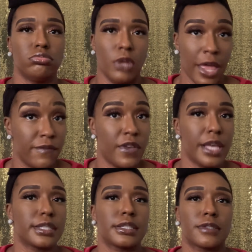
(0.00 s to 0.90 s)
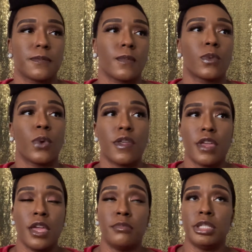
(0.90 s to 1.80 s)
invest, whether
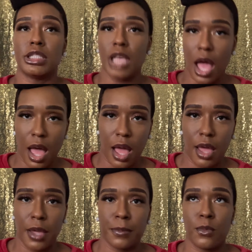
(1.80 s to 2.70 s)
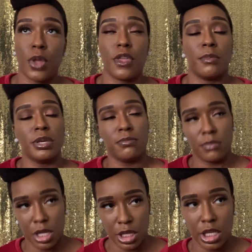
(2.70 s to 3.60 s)
it be time, whether it be
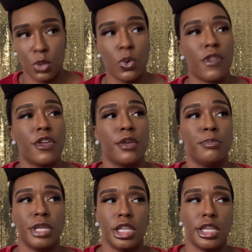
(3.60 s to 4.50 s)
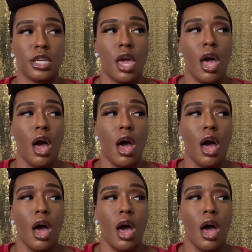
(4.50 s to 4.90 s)
money, whether it be